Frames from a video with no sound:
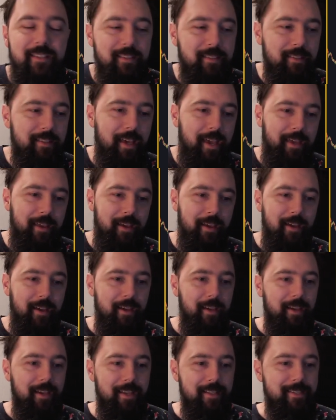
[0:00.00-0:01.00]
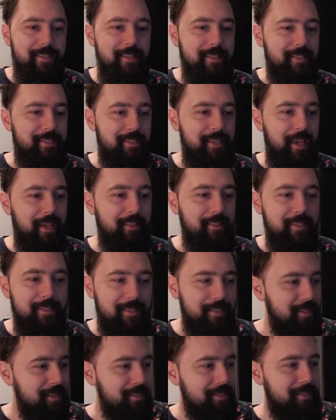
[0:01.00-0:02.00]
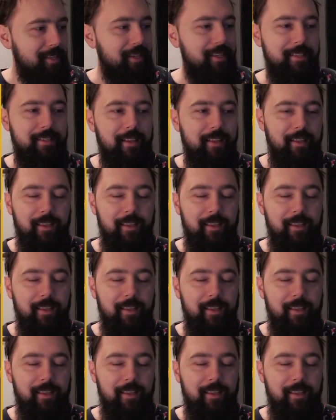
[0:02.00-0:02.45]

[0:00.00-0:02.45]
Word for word: today. It's insane. This, this thing